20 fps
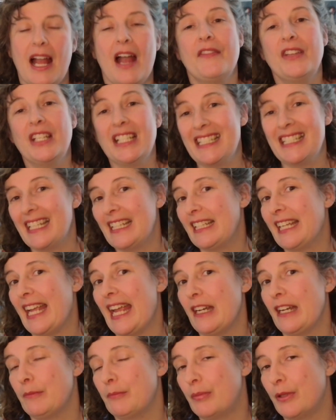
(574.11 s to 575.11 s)
Having a
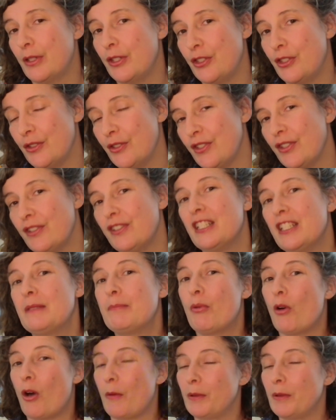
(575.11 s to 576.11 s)
dedicated producer is
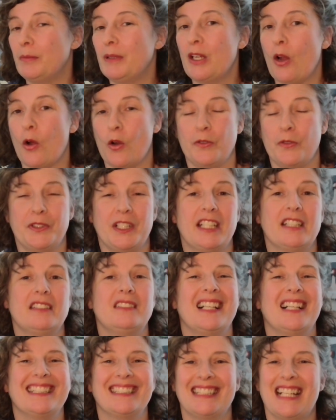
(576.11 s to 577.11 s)
probably
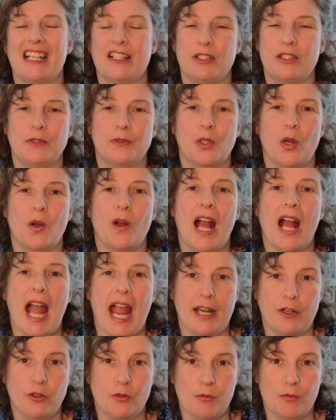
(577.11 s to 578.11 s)
overkill unless you've got
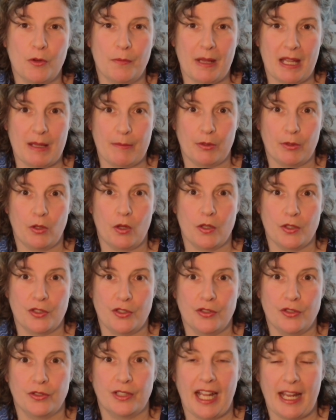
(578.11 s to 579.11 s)
8 or more people on
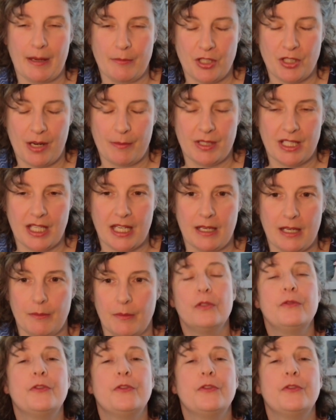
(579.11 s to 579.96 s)
your Game Jam team.